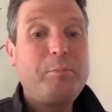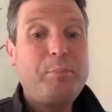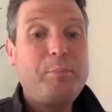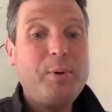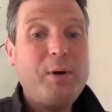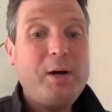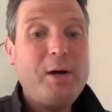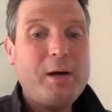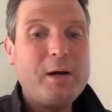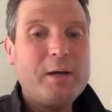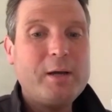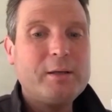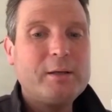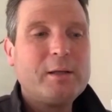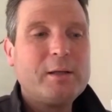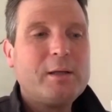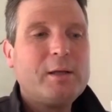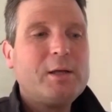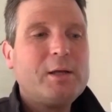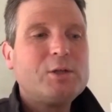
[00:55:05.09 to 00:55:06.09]
but
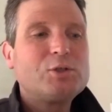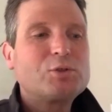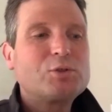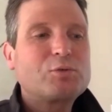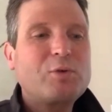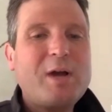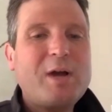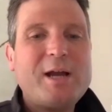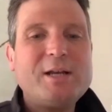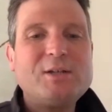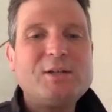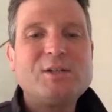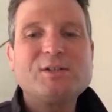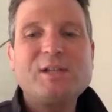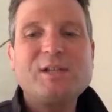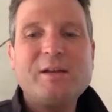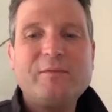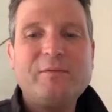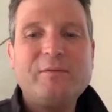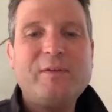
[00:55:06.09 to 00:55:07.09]
try to
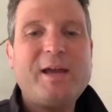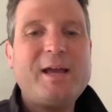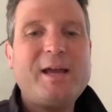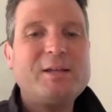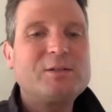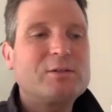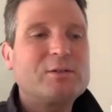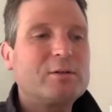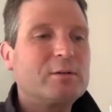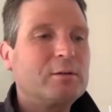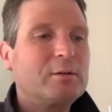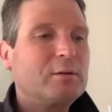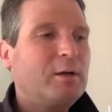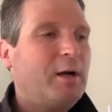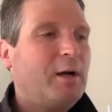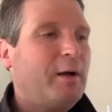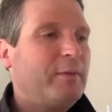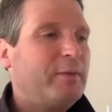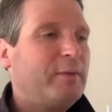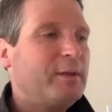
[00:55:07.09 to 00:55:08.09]
just get faster
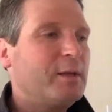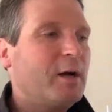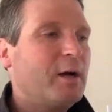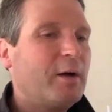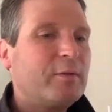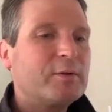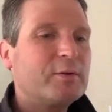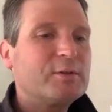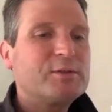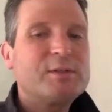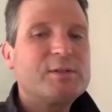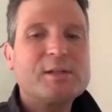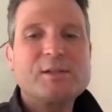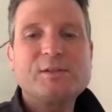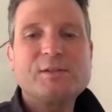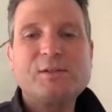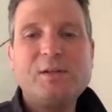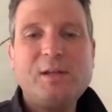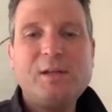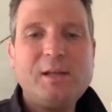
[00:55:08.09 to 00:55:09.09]
on the other
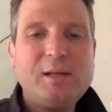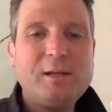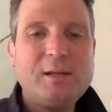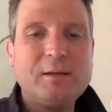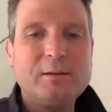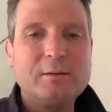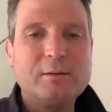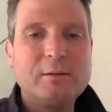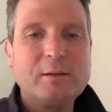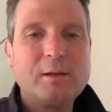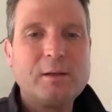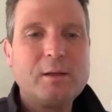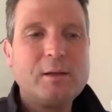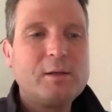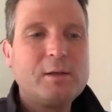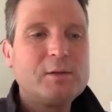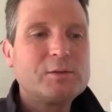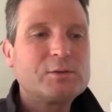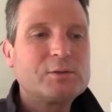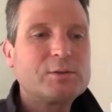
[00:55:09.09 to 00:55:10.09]
16
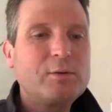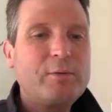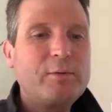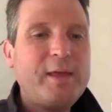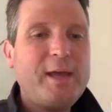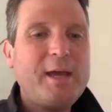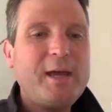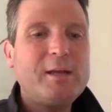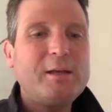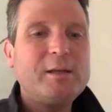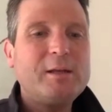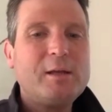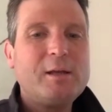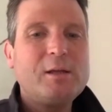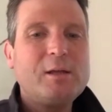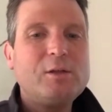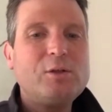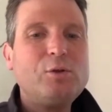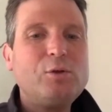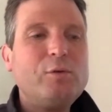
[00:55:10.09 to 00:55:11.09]
so that
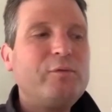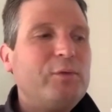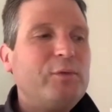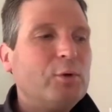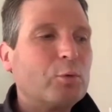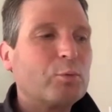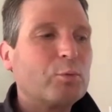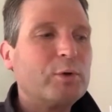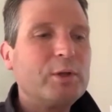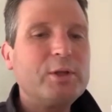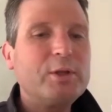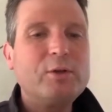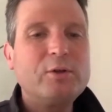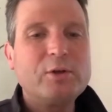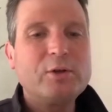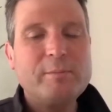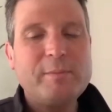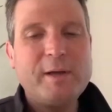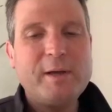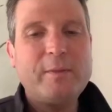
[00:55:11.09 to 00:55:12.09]
you feel really
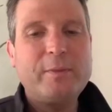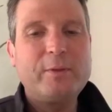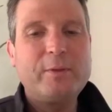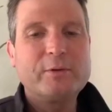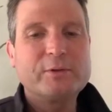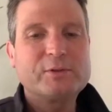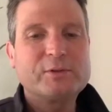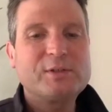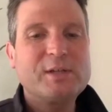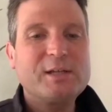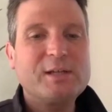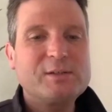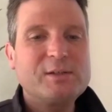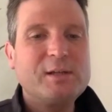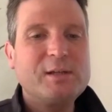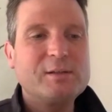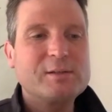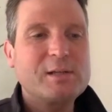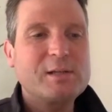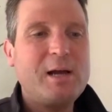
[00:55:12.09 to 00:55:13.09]
good about those
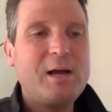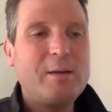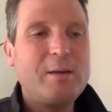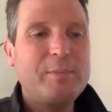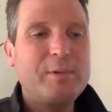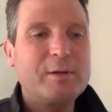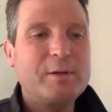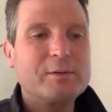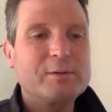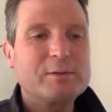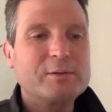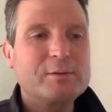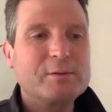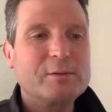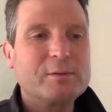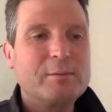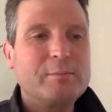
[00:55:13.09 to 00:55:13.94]
16 topics